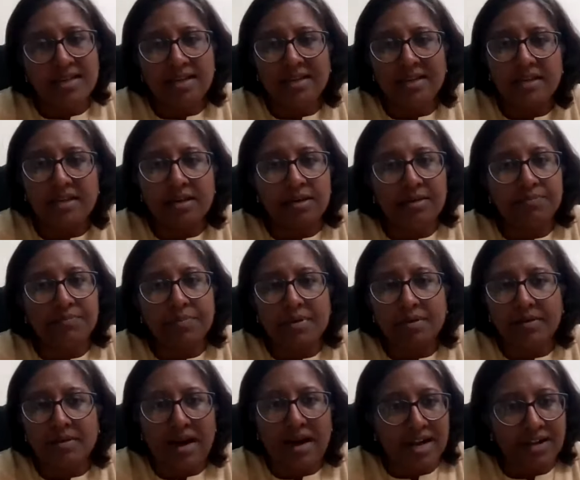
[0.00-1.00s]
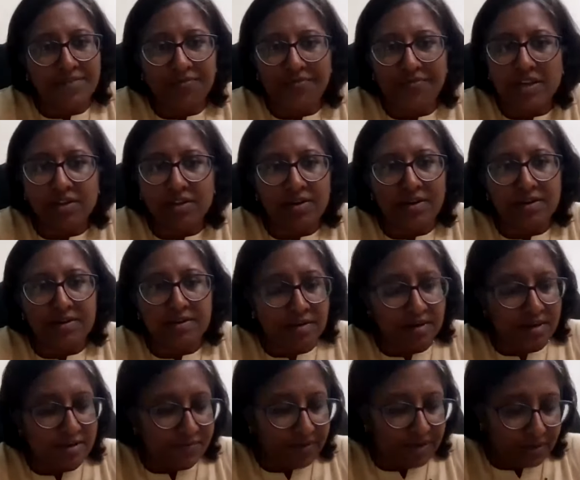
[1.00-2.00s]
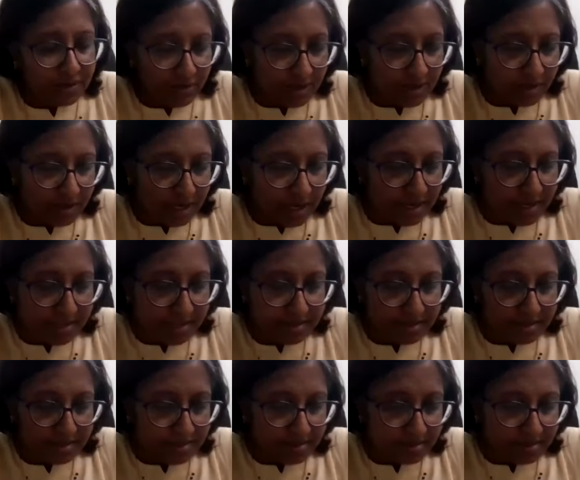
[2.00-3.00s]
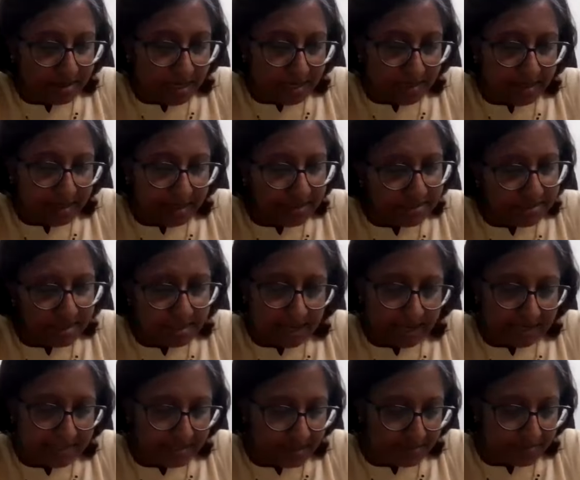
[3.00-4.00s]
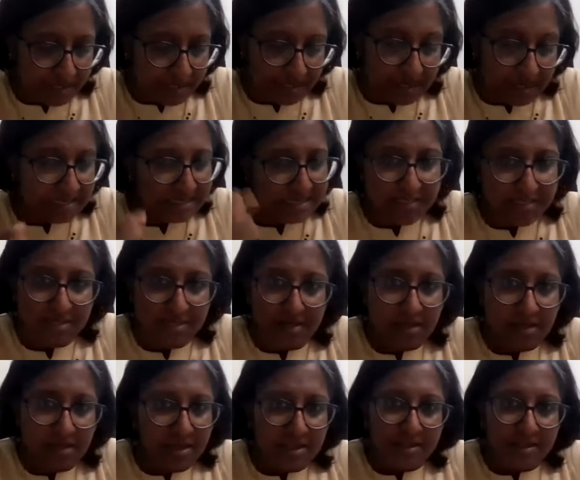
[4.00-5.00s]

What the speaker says: Then heart failure, infective endocarditis, and Eisenmengerization.